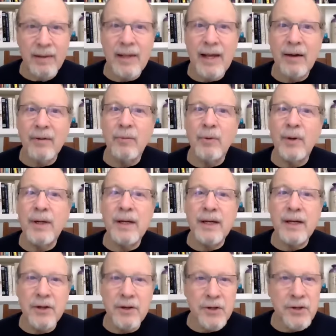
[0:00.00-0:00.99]
that we
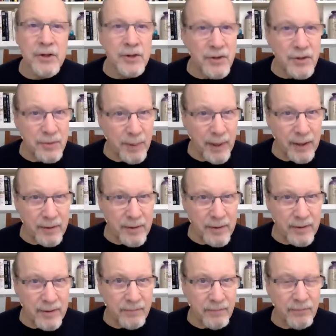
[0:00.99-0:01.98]
each
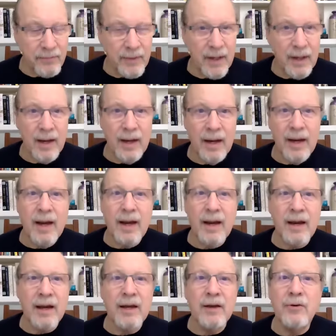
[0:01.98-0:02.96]
spent
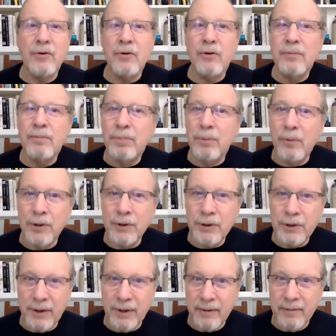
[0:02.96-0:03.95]
a good
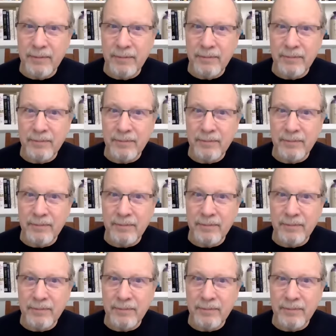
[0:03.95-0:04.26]
portion